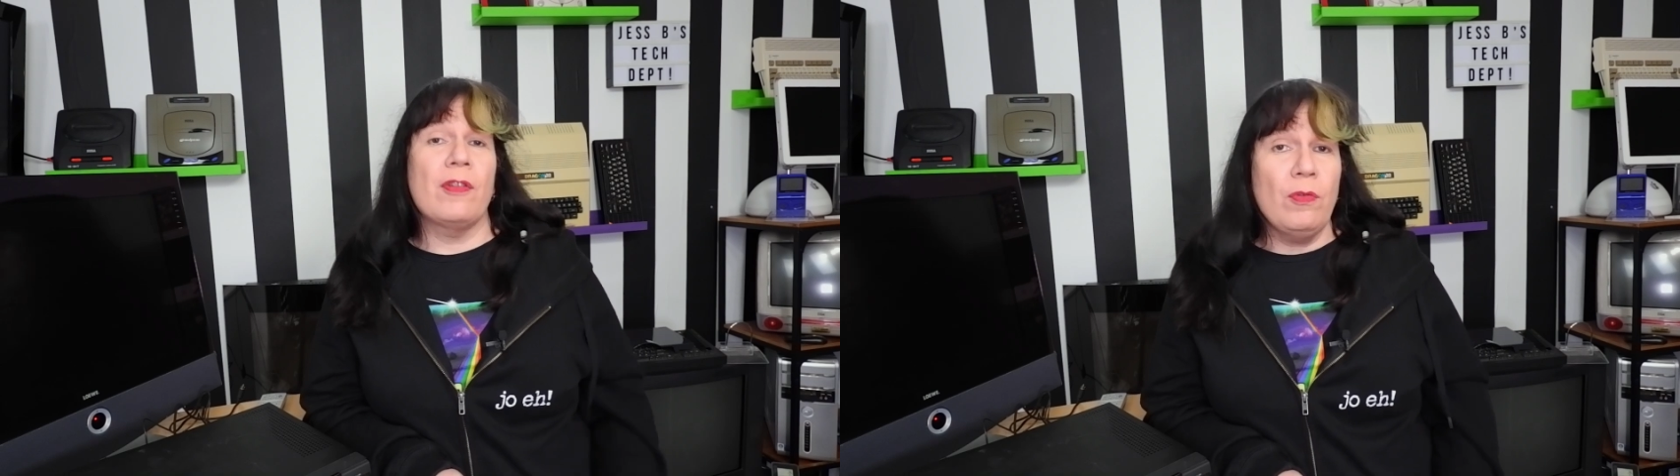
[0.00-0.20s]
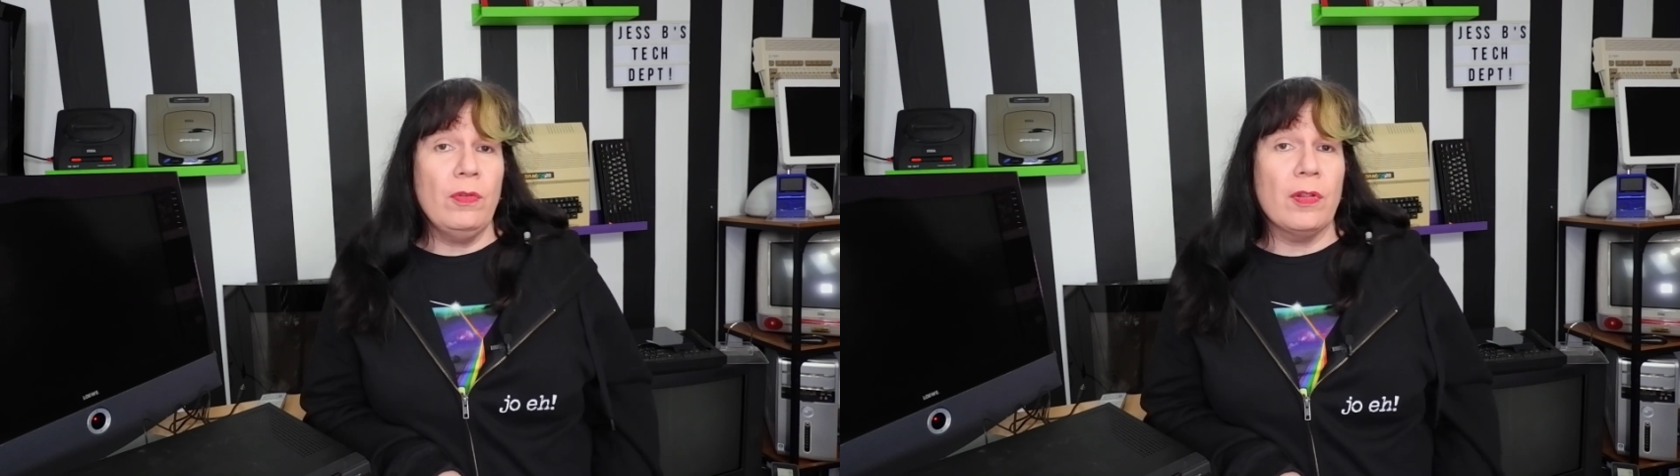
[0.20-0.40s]

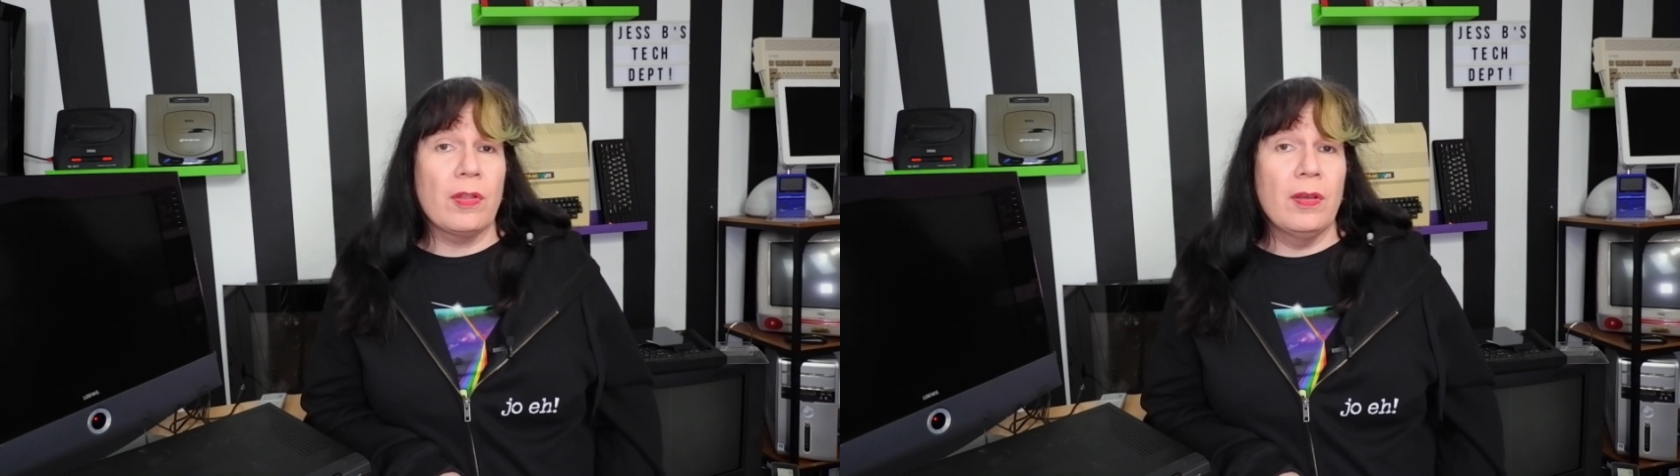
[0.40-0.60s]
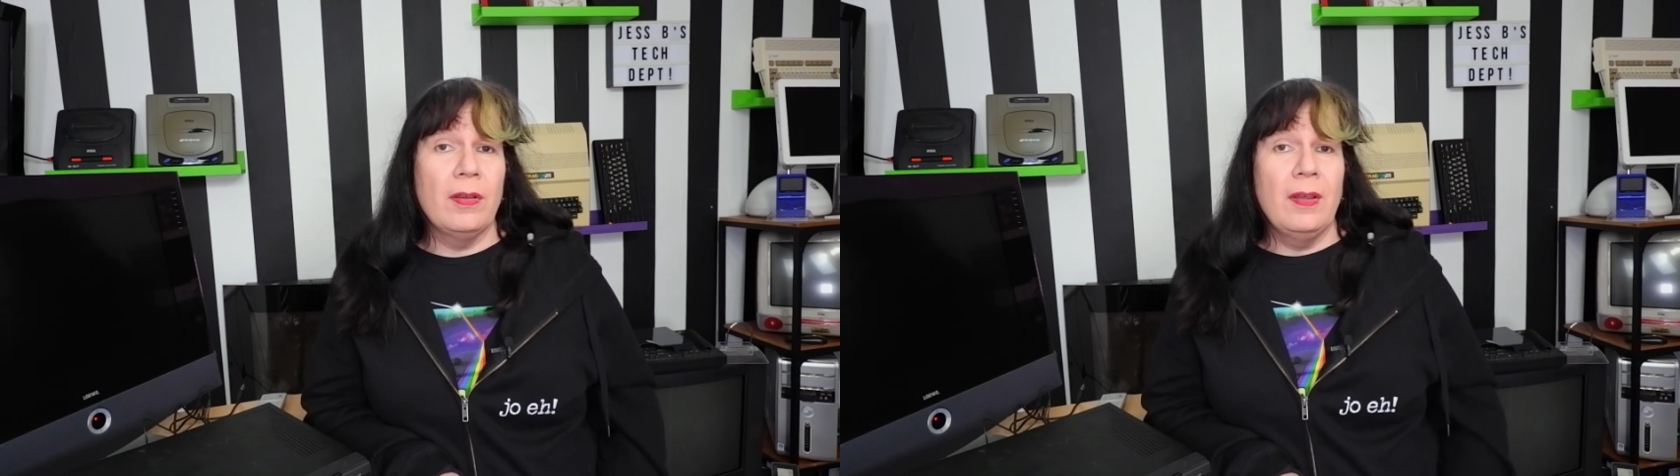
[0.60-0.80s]

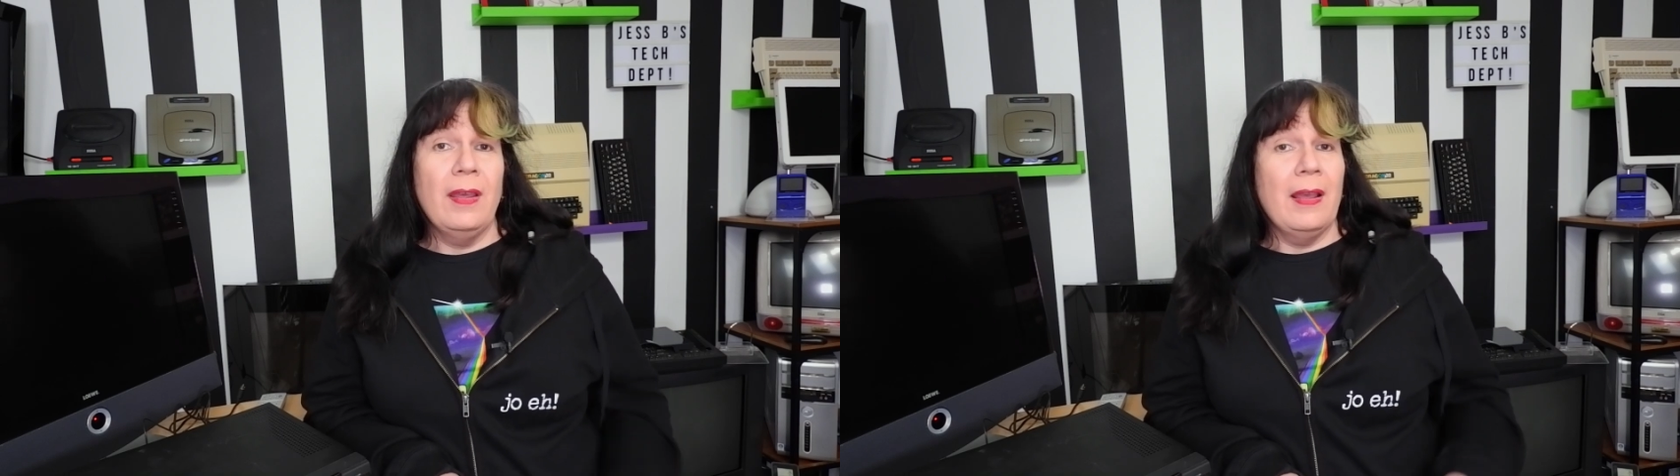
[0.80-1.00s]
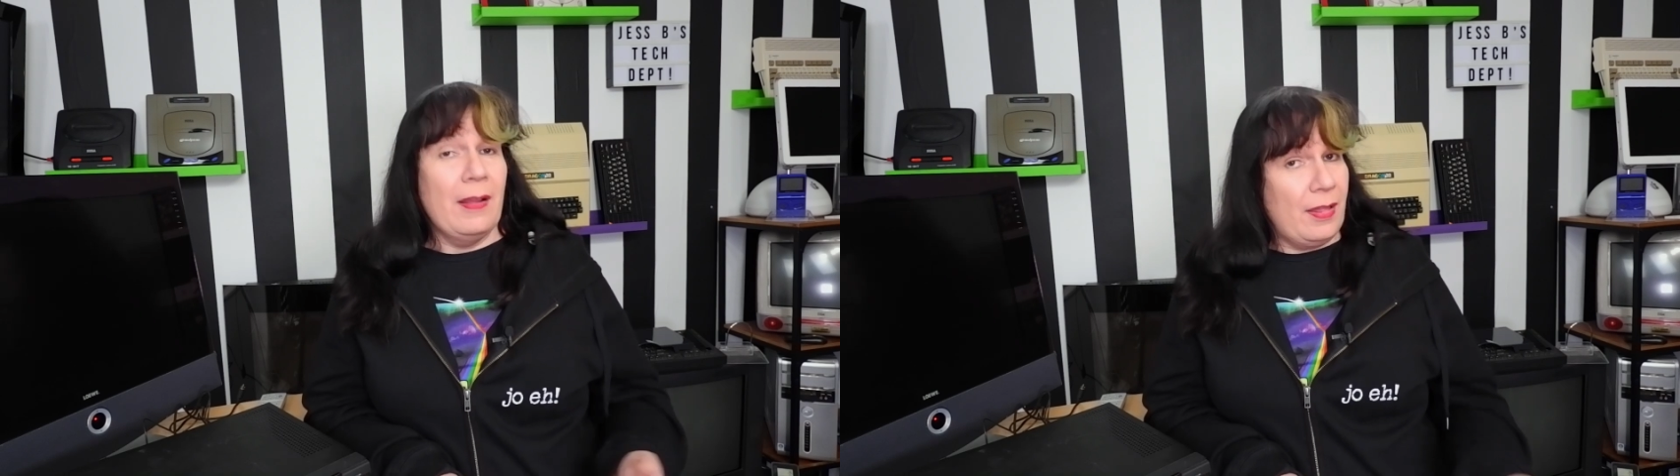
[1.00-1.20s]
schools.
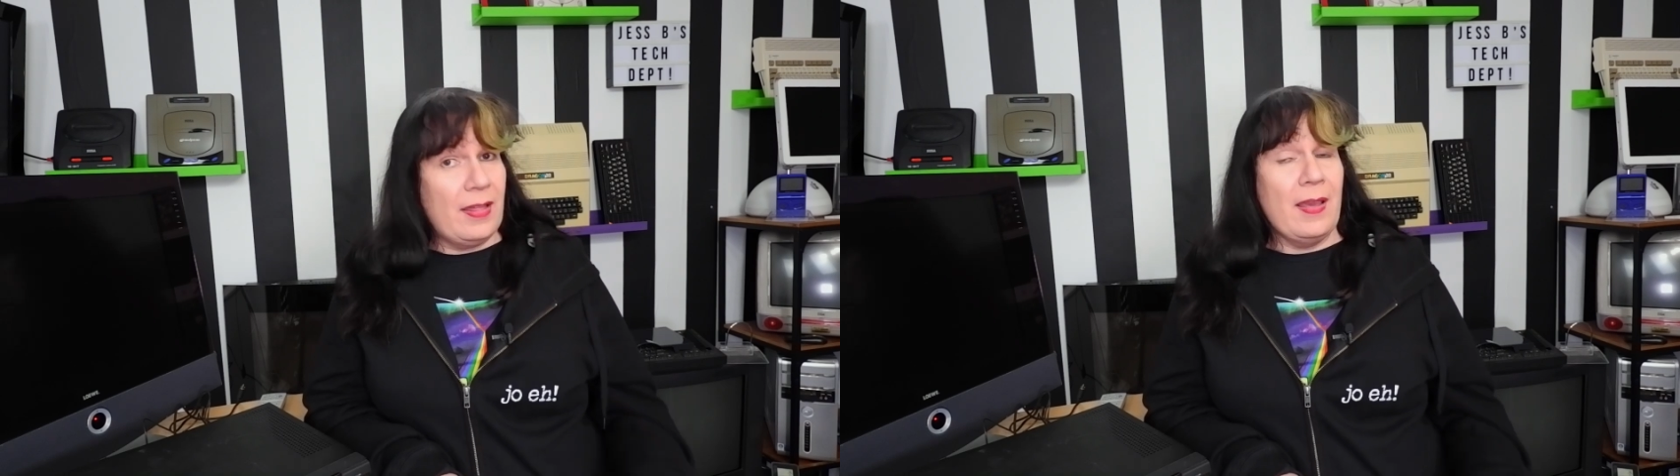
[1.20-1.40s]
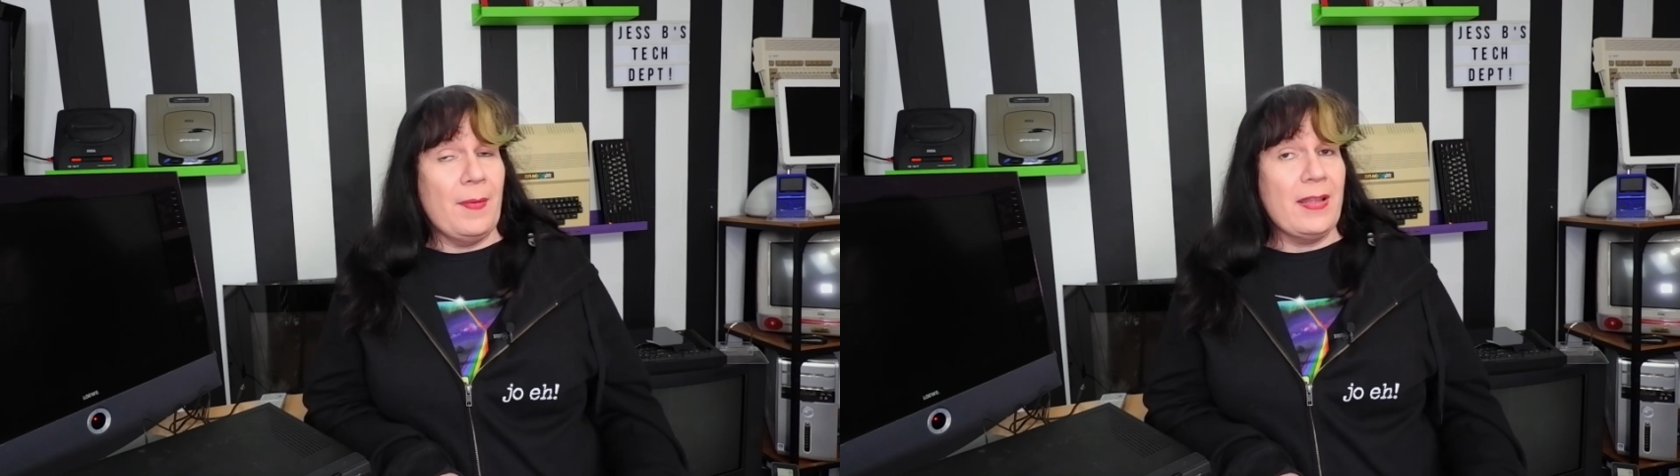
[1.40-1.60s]

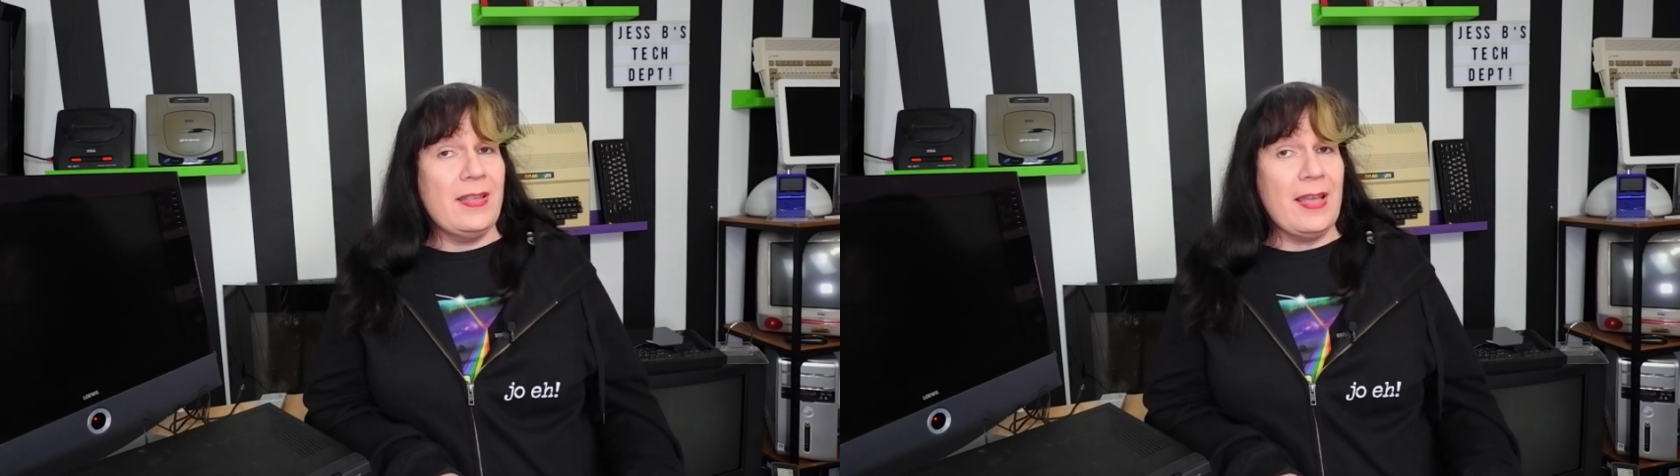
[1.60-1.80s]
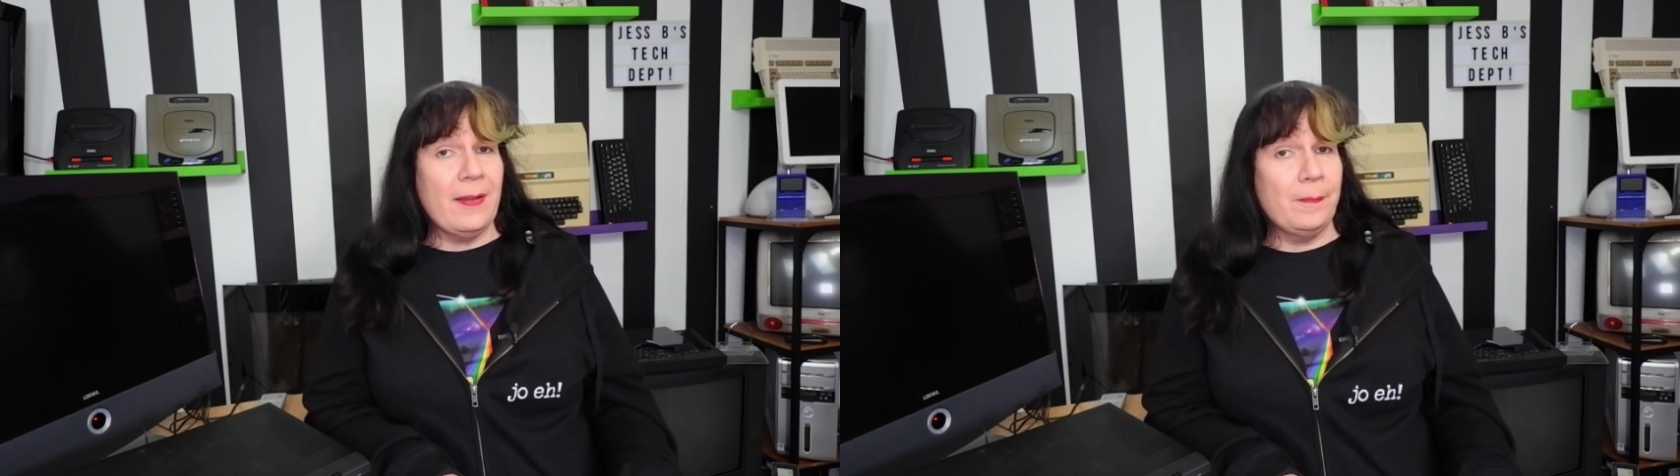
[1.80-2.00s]
Same
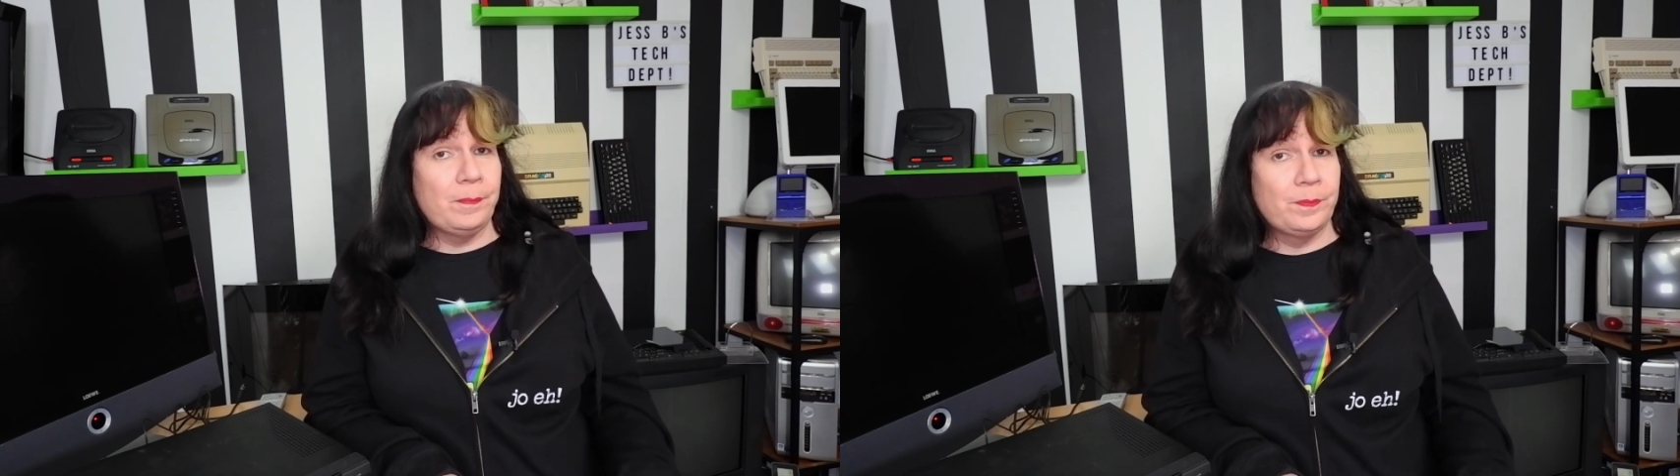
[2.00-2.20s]
idea.